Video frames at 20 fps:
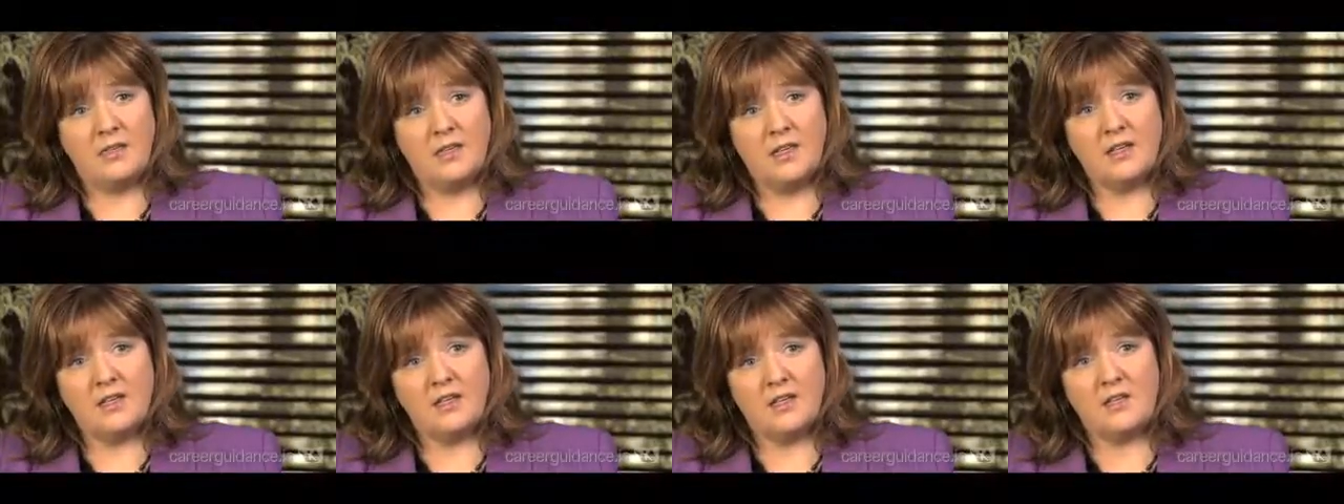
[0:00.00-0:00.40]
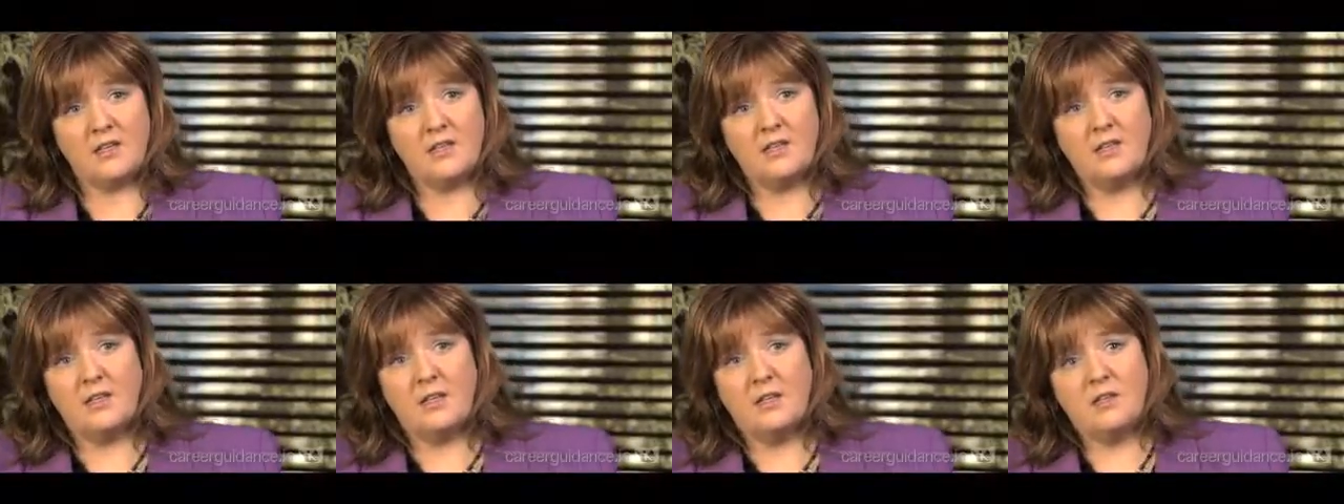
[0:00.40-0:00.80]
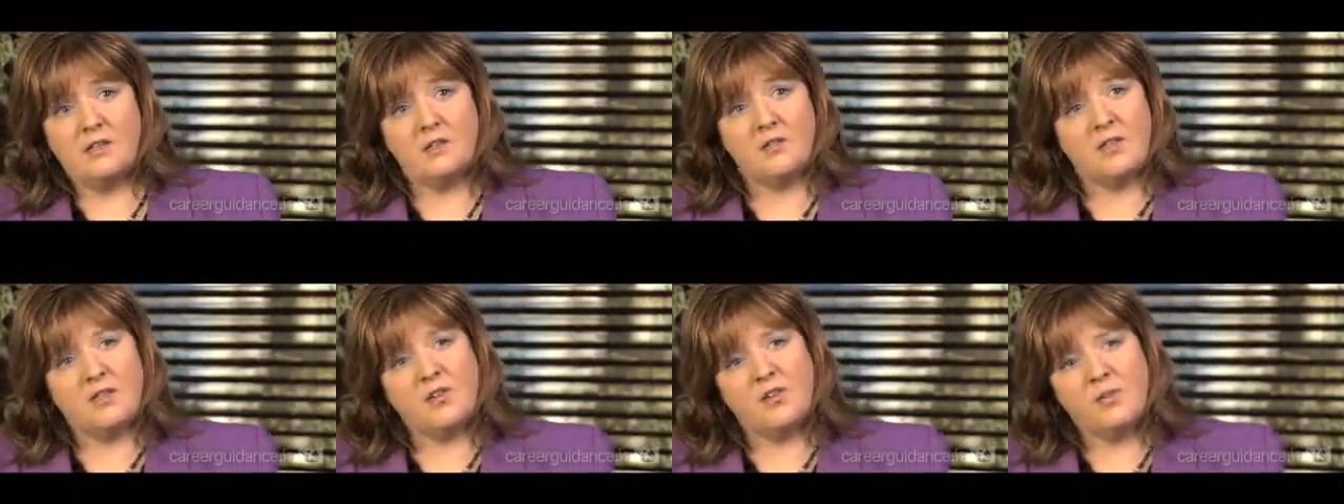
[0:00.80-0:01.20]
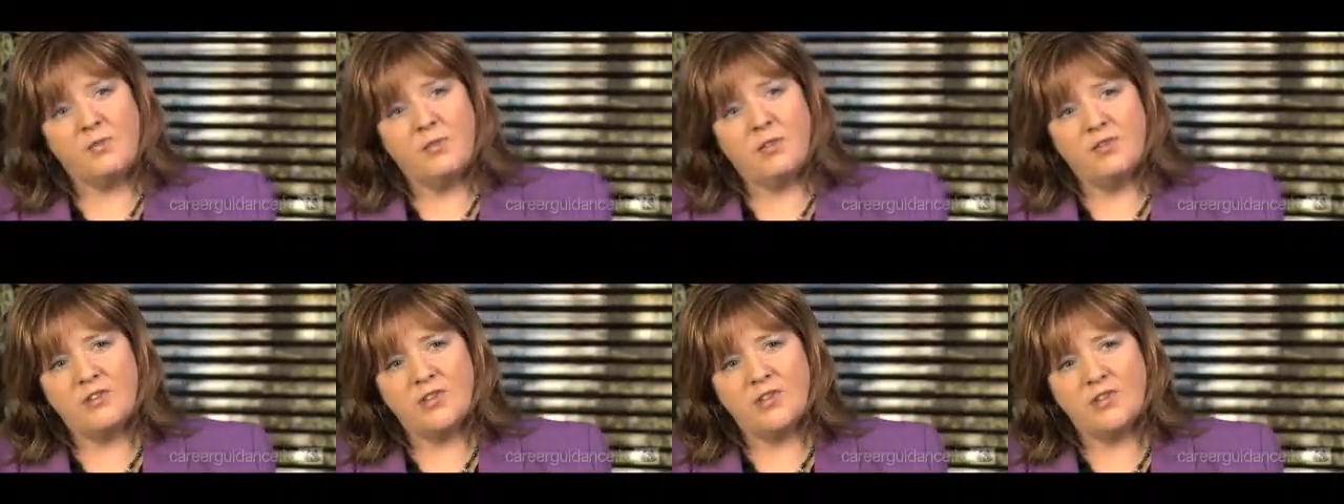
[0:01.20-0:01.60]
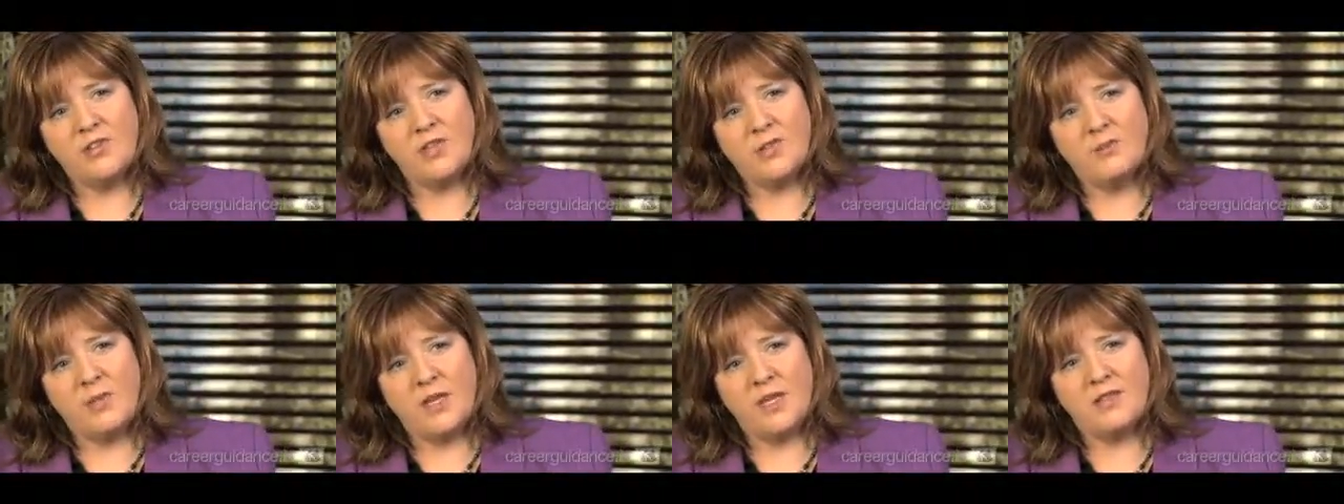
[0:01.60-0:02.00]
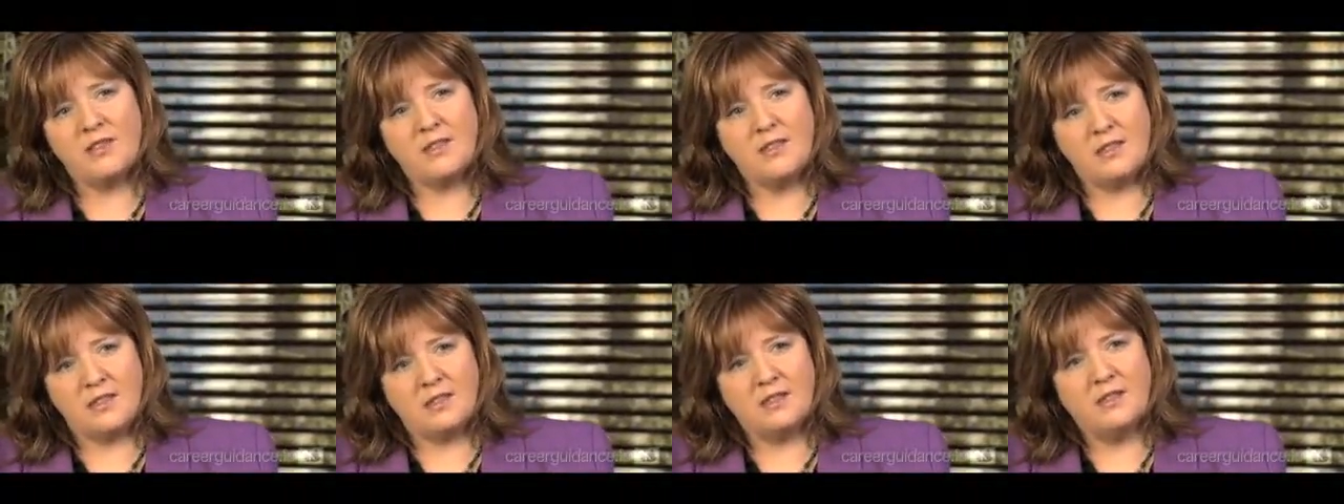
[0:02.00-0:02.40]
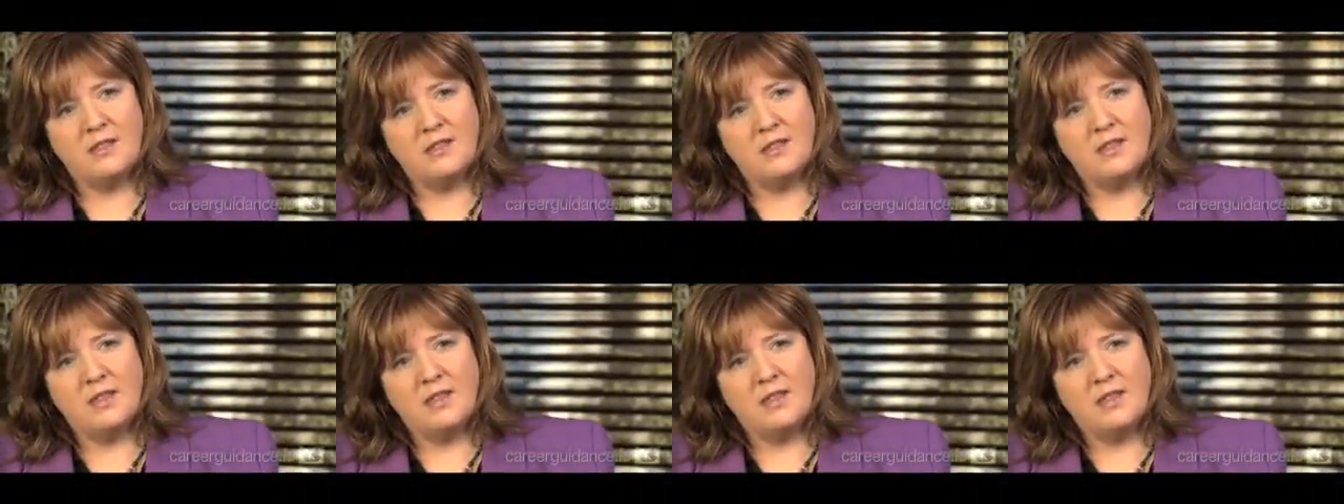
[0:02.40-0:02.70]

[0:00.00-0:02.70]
sessions. So it's all about results-based